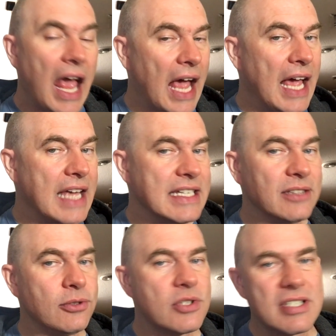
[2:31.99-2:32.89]
And it
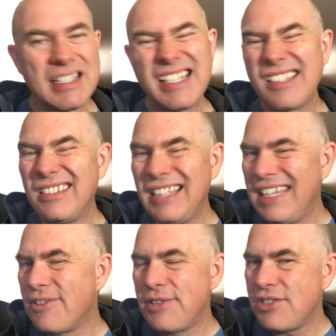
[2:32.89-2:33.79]
looks like
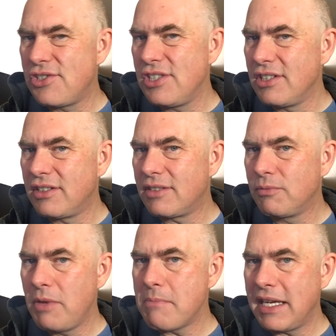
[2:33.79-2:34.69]
later this year
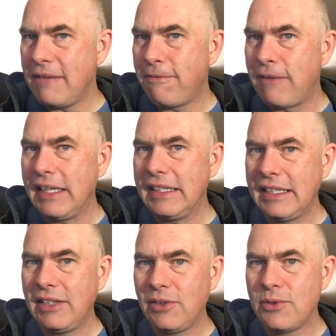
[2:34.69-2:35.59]
we might
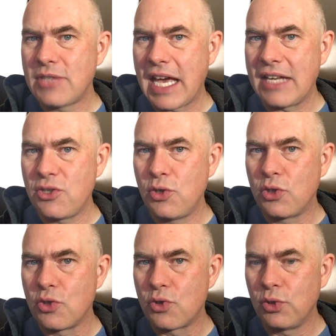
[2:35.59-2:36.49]
finally lose attitude
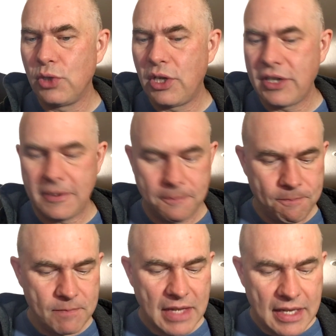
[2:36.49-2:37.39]
control on it.
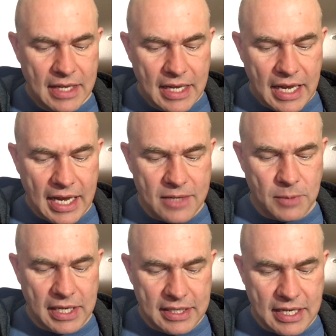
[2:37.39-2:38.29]

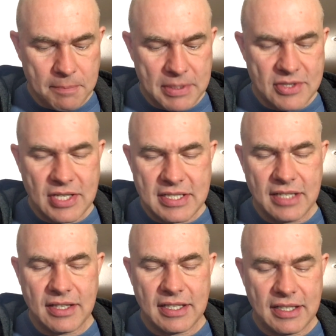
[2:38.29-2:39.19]
Anyway, yeah, been
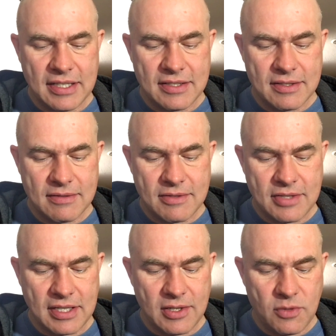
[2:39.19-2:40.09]
sitting there in
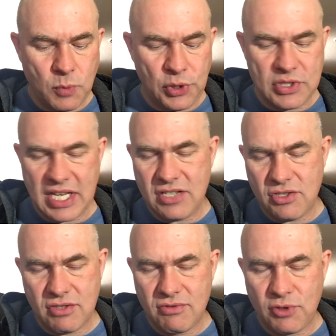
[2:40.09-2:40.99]
sitting with its
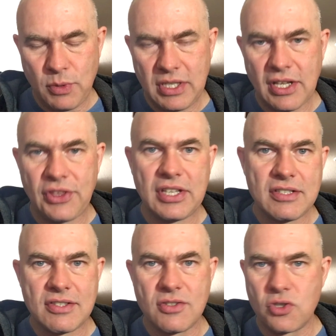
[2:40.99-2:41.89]
engine doing nothing
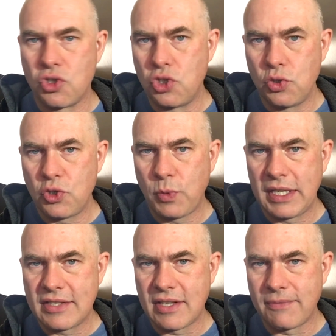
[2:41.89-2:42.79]
since June
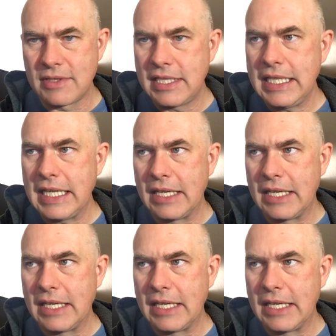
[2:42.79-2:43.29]
2017.